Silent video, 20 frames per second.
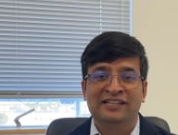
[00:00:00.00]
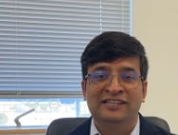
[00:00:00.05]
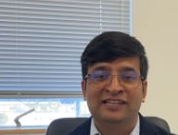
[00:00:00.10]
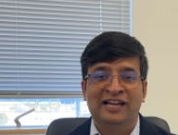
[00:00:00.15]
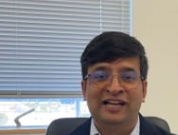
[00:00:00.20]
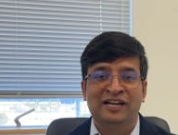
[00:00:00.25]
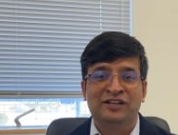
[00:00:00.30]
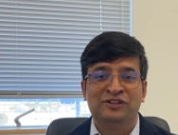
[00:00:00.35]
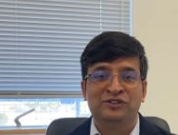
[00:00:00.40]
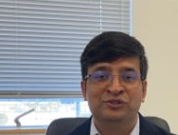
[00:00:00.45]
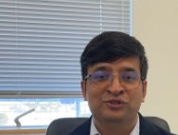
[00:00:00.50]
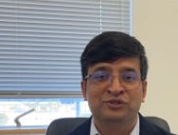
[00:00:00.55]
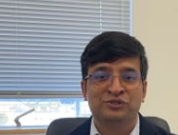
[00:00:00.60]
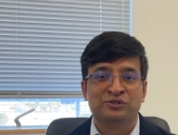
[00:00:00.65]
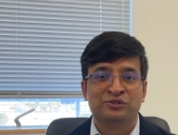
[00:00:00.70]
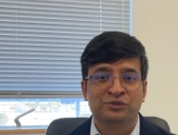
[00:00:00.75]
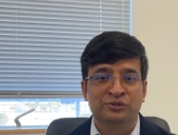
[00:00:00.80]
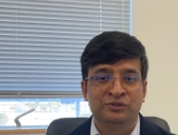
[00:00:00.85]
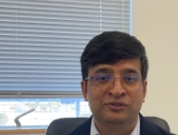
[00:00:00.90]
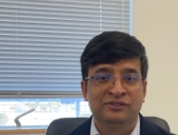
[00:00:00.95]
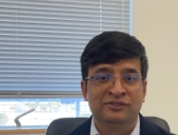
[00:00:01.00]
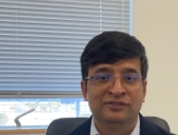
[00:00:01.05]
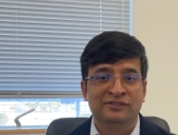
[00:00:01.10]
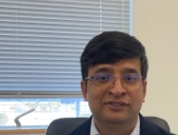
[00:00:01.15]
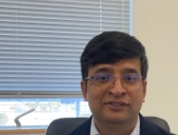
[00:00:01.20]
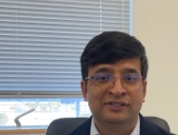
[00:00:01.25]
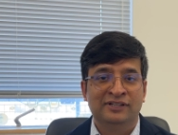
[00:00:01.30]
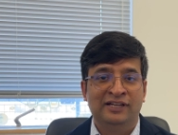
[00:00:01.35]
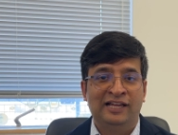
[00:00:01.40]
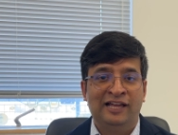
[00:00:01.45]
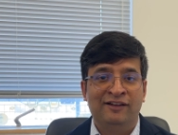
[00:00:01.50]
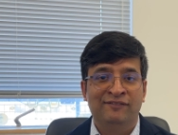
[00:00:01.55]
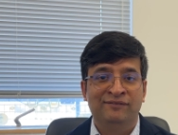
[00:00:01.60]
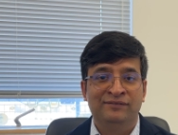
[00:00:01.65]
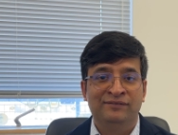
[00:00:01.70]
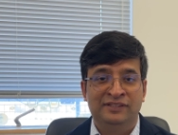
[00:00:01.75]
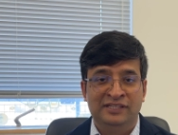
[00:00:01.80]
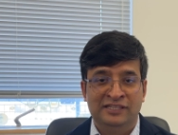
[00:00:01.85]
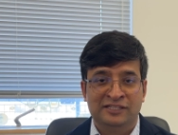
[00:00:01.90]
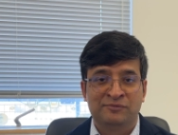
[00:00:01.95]
that you should have
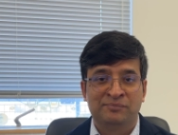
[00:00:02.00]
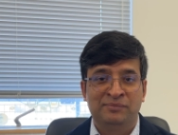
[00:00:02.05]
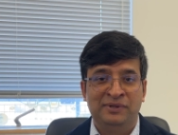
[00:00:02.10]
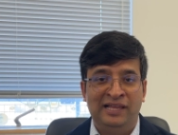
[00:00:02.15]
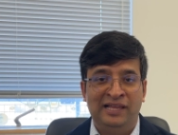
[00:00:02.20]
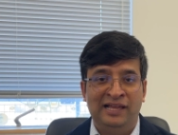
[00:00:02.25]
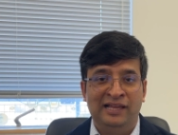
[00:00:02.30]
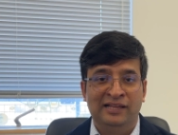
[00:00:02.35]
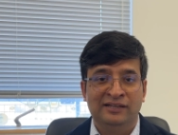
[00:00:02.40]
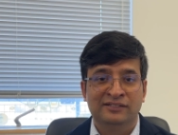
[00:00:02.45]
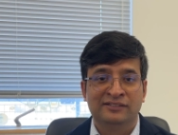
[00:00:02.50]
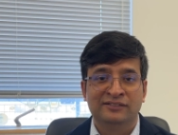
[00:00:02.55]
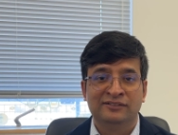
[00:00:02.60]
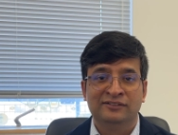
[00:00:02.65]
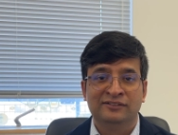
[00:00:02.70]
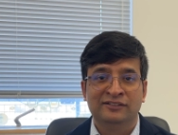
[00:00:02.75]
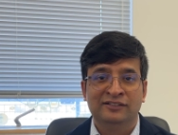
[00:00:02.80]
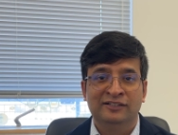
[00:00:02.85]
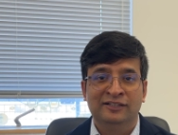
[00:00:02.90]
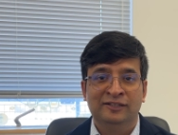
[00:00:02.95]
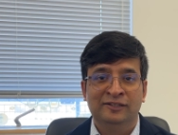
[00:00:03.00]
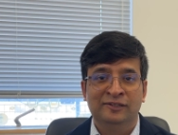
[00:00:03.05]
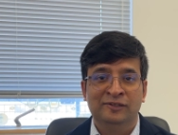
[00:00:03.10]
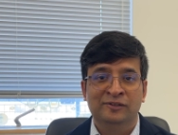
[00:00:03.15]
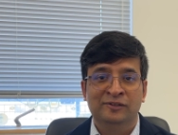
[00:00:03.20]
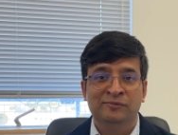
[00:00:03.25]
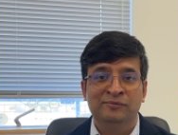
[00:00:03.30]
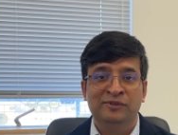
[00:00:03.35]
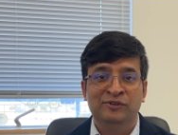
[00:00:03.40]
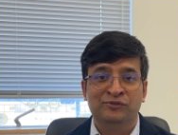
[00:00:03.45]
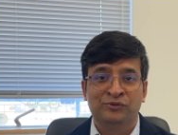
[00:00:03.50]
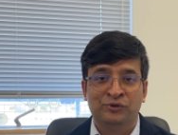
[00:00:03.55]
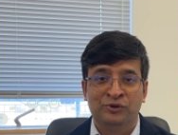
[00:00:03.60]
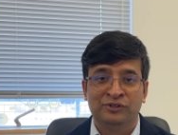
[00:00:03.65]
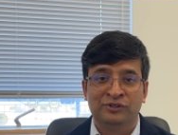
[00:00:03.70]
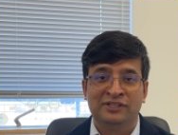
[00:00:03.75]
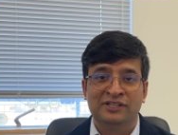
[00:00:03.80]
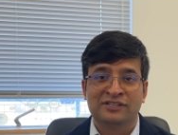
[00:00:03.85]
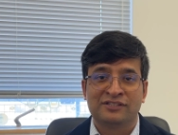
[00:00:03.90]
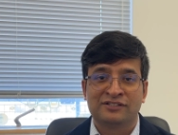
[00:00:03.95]
this planned before
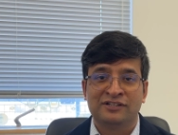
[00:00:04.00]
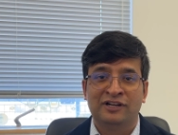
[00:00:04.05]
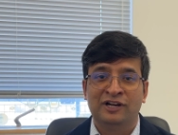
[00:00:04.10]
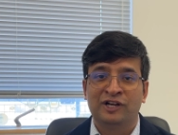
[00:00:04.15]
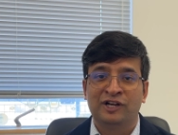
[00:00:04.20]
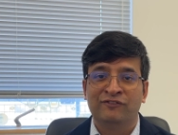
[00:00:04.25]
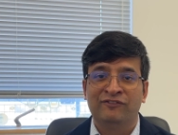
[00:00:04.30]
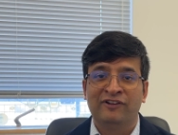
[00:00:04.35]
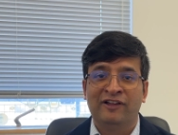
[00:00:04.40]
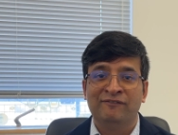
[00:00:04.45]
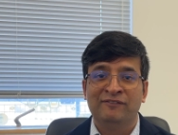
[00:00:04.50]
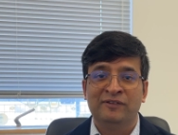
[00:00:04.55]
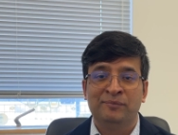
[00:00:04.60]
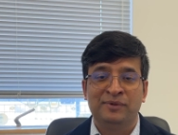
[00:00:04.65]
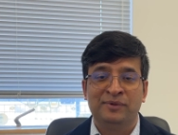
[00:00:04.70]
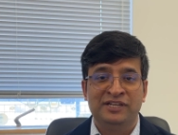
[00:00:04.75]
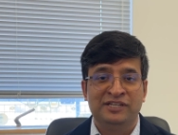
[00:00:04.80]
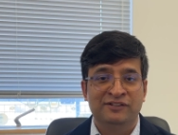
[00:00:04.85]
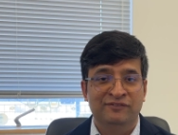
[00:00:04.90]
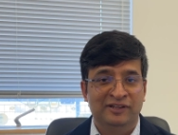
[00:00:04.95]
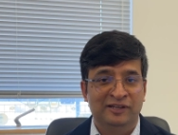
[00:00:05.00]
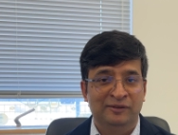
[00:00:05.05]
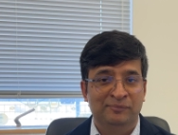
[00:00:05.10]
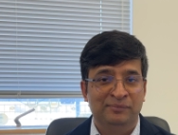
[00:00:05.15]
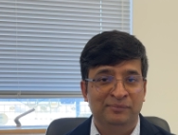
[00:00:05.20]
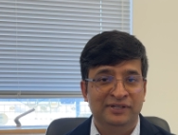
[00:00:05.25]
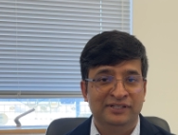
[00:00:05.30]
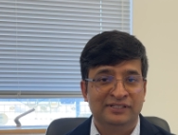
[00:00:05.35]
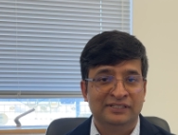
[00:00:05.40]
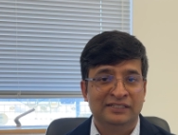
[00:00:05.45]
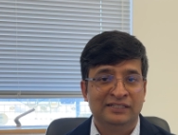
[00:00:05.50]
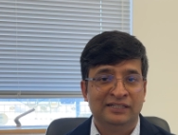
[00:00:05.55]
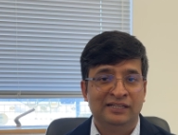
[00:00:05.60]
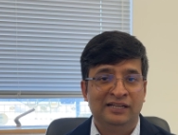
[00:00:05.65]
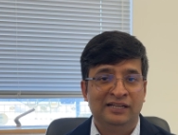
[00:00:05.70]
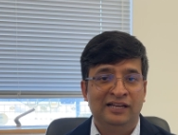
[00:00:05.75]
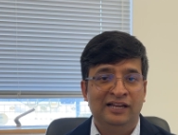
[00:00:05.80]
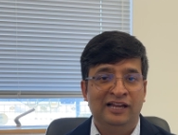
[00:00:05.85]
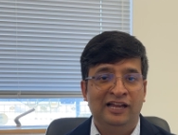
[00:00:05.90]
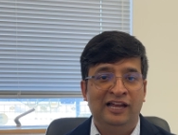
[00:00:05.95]
the start of MVP development,
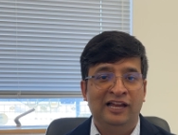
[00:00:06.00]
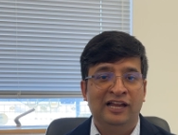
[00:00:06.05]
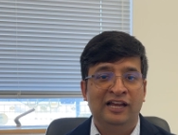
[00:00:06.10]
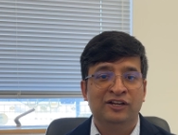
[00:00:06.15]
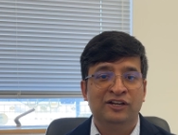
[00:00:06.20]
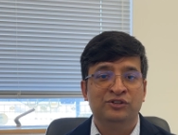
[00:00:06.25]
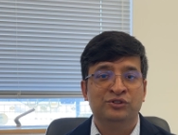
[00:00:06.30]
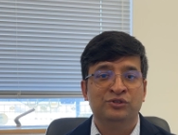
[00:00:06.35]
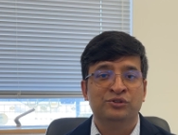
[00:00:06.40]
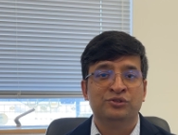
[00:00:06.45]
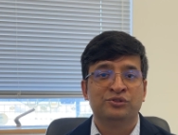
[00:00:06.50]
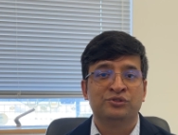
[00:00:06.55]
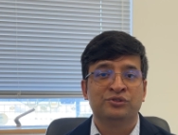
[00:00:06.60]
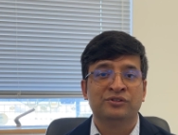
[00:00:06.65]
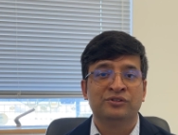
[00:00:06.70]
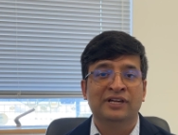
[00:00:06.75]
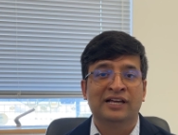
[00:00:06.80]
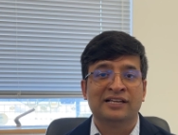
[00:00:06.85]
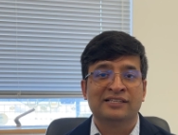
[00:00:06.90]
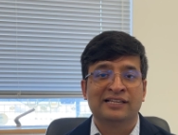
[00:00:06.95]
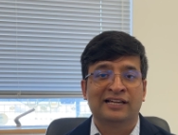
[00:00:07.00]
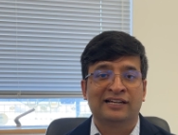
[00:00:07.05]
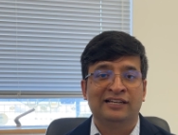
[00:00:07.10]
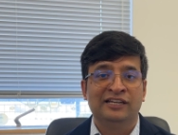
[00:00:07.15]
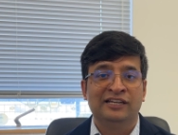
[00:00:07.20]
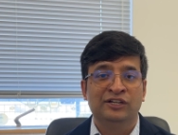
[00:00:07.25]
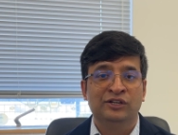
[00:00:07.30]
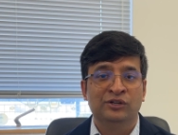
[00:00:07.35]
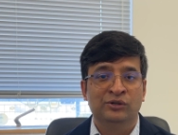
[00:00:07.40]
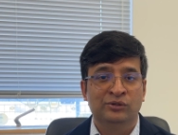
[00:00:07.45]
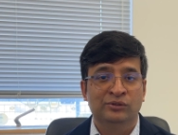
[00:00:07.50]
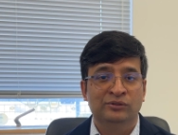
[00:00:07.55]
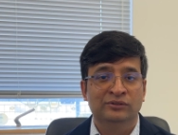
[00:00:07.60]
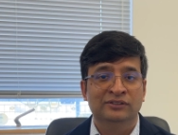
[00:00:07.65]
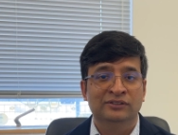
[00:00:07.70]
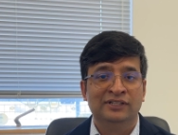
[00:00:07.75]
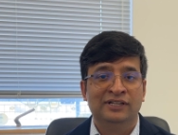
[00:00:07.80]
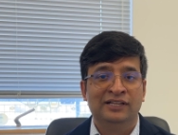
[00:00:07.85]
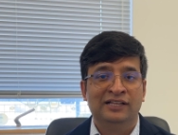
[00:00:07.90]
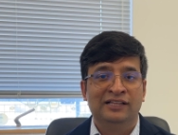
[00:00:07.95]
and you should exactly know
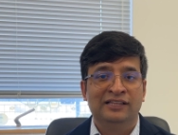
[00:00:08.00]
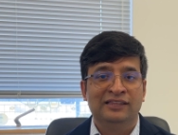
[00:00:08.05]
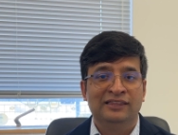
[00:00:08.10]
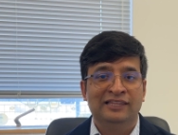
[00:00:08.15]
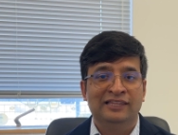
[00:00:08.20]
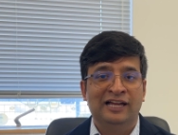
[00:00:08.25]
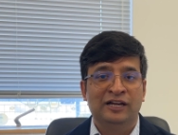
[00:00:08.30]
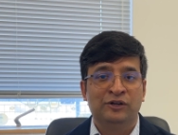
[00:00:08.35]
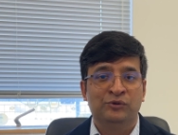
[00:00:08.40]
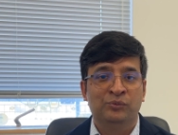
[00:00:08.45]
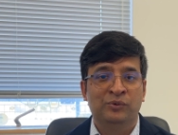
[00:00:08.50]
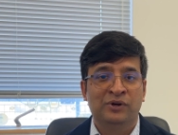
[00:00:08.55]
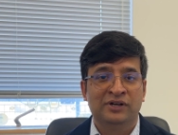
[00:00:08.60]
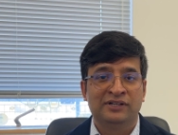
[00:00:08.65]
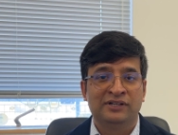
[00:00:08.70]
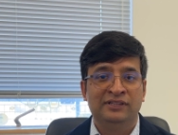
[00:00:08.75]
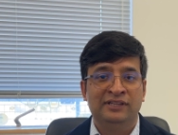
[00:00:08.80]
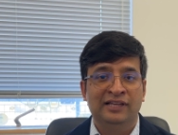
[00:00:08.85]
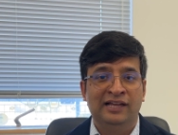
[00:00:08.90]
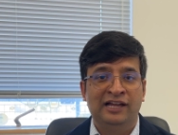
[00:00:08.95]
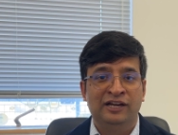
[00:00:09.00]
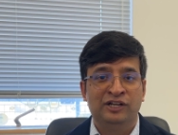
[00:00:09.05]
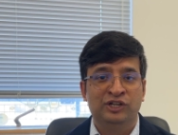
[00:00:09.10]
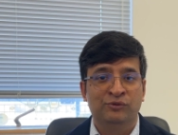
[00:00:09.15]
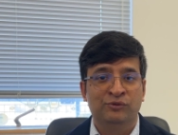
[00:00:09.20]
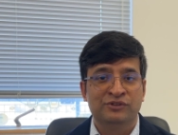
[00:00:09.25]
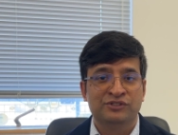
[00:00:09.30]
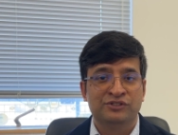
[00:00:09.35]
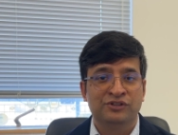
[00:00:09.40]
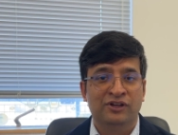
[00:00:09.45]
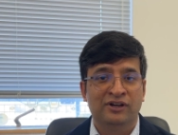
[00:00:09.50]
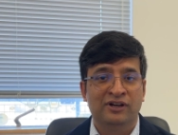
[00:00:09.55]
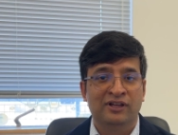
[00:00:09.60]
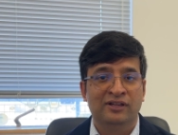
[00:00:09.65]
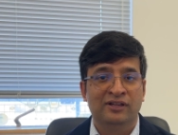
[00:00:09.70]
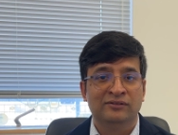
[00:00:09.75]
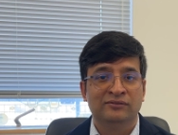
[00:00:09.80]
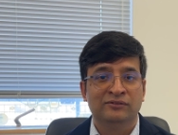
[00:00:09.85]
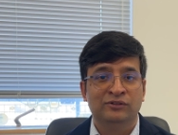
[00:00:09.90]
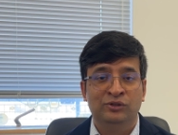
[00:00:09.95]
that what the handover is
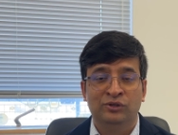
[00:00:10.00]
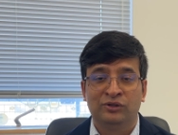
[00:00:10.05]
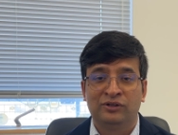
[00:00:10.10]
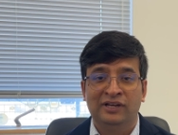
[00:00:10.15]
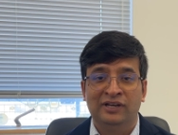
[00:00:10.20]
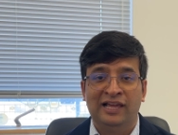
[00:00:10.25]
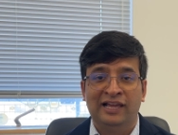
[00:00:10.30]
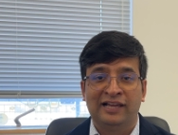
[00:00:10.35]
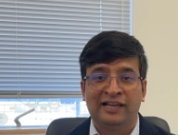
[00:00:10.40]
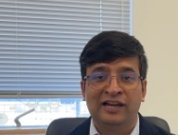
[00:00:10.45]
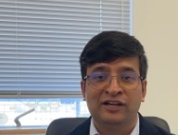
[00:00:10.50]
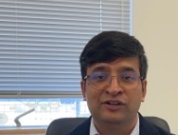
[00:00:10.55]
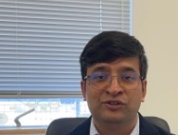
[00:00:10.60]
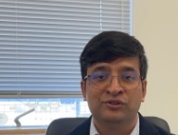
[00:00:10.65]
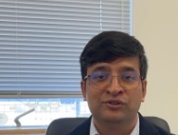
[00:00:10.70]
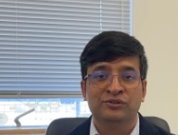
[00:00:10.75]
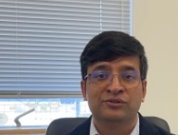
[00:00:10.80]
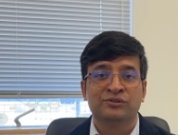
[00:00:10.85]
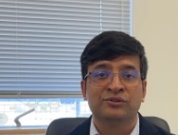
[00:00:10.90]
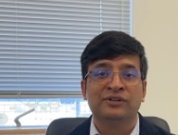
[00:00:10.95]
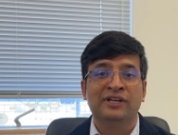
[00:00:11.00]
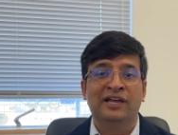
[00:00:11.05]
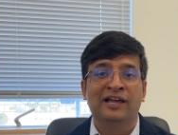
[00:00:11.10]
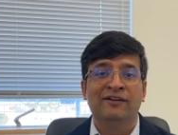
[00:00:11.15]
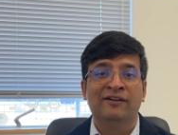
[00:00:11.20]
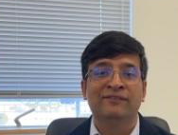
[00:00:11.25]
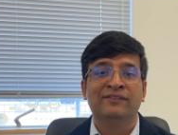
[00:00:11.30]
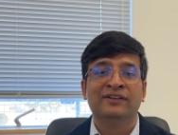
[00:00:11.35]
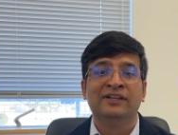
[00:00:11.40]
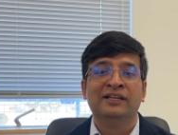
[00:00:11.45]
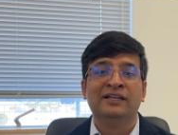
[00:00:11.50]
gonna look like, and you should have